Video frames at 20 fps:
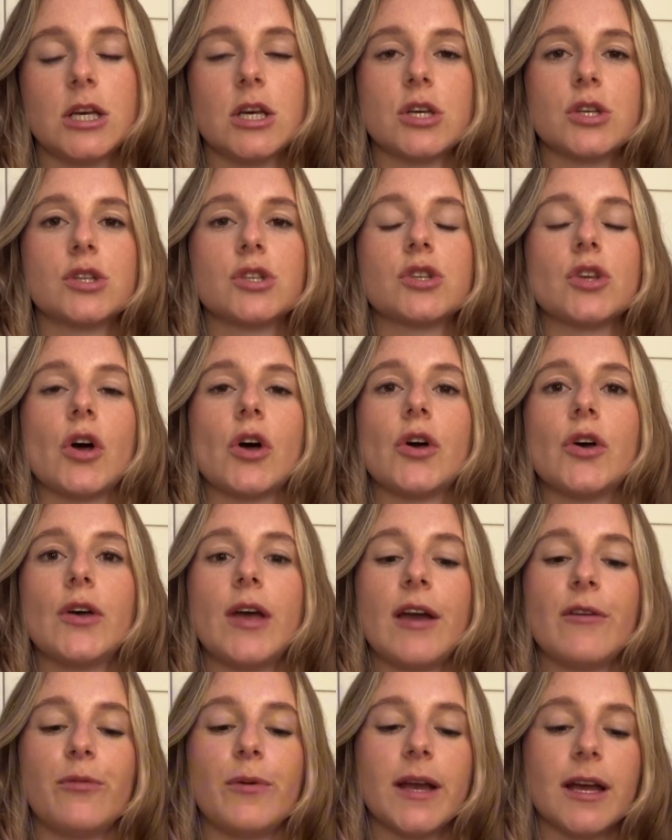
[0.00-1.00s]
So
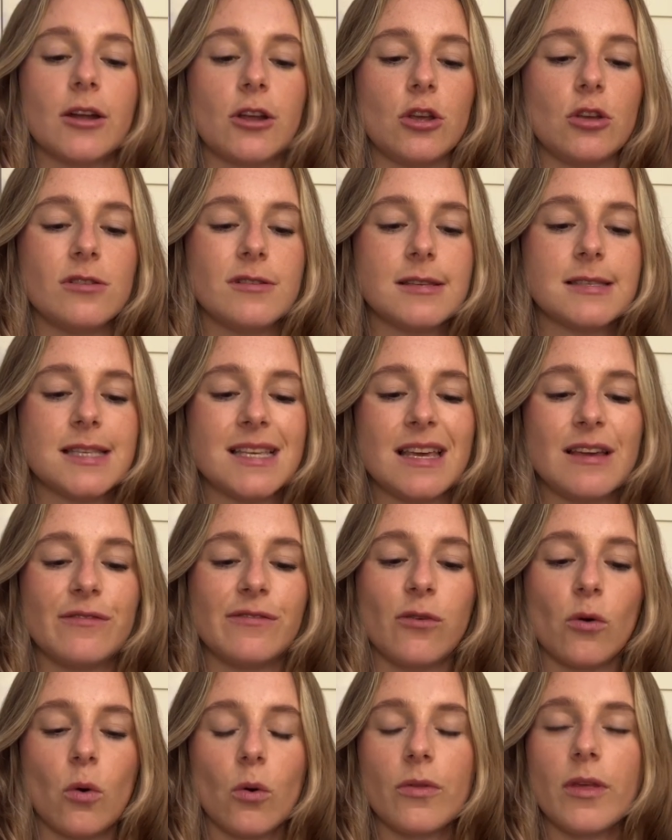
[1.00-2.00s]
if we're going to use Z
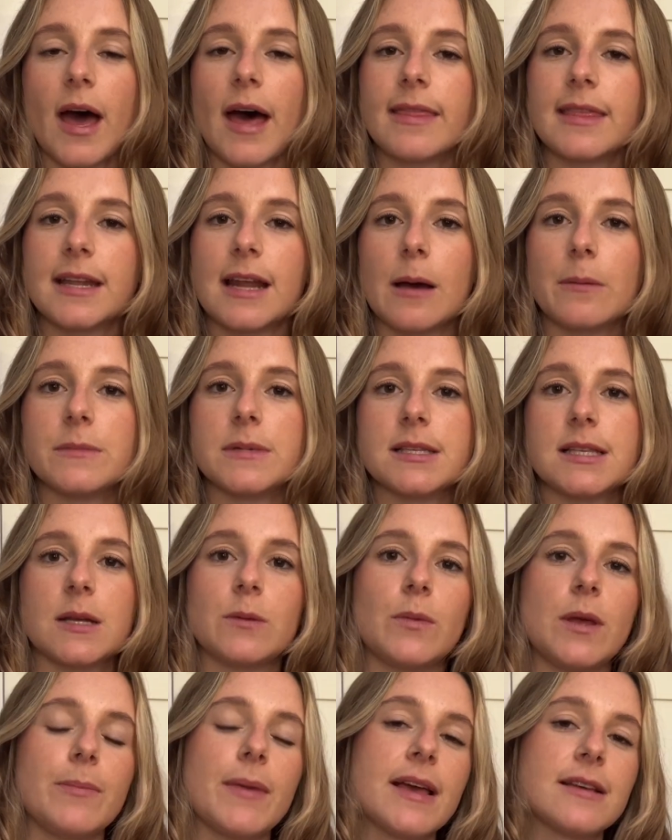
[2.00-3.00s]
for all the other numbers, then
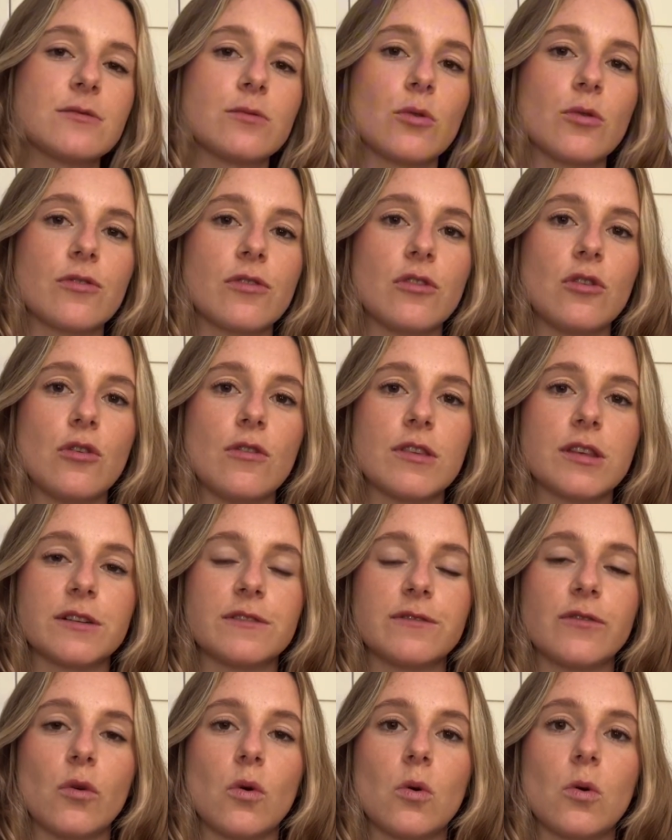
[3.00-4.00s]
we may as well also use it
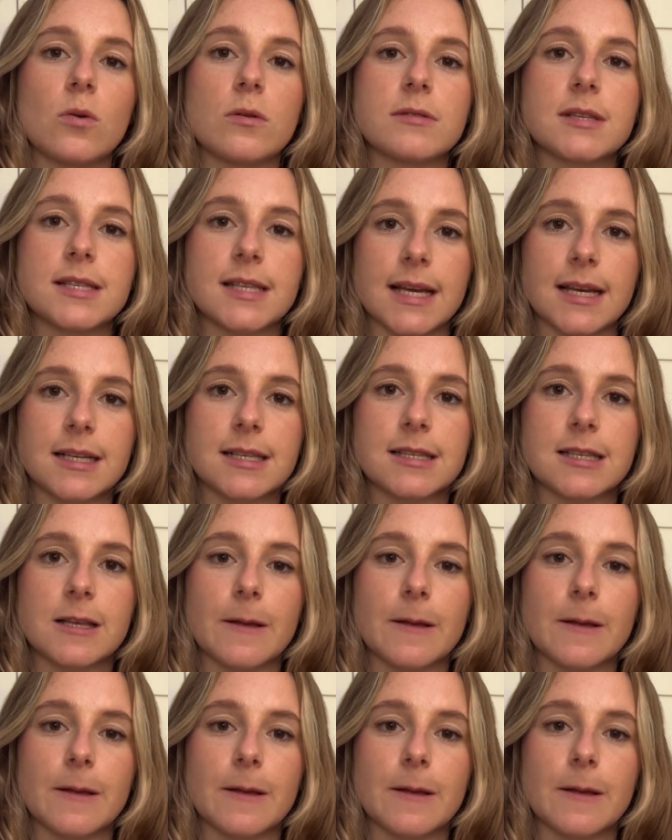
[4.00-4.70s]
for 6.